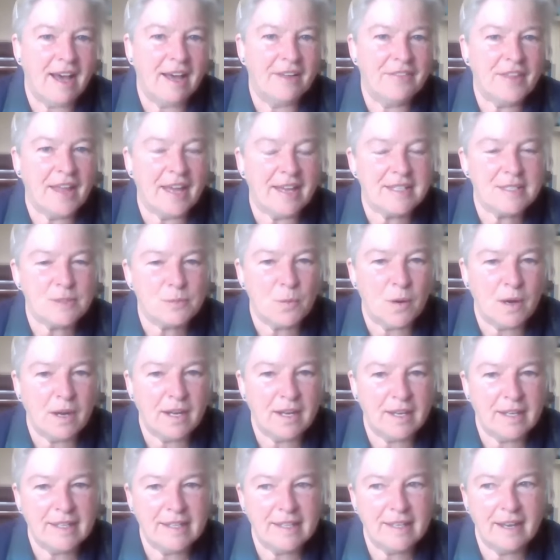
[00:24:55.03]
And that's
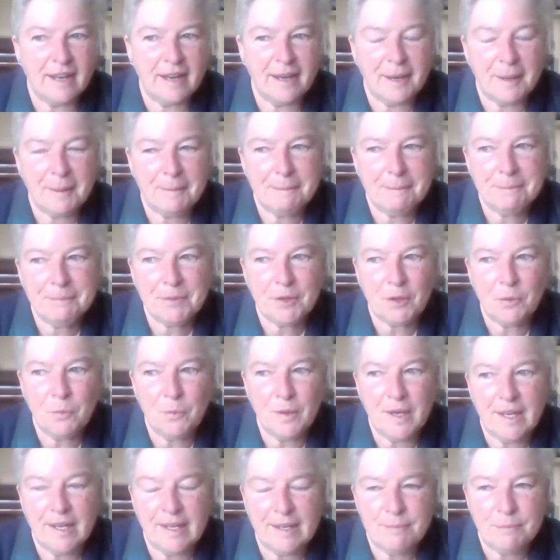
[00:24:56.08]
why
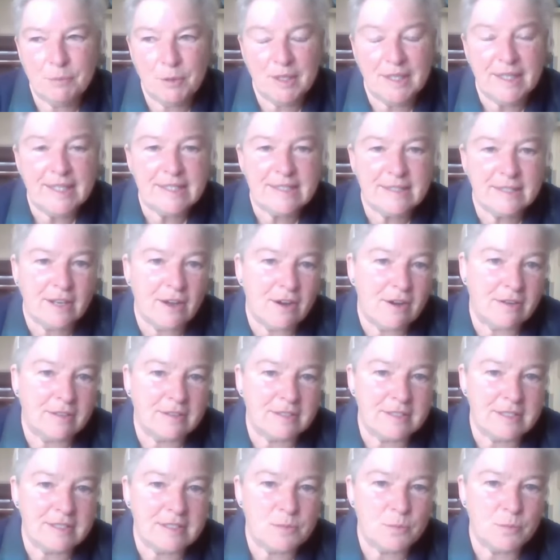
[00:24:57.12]
in Weleda
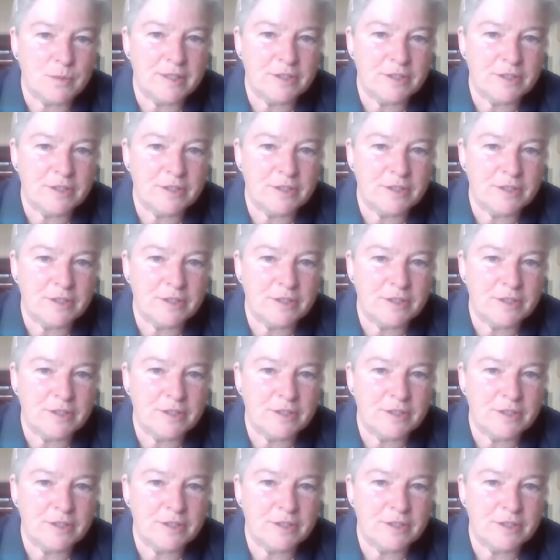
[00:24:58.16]
Gardens,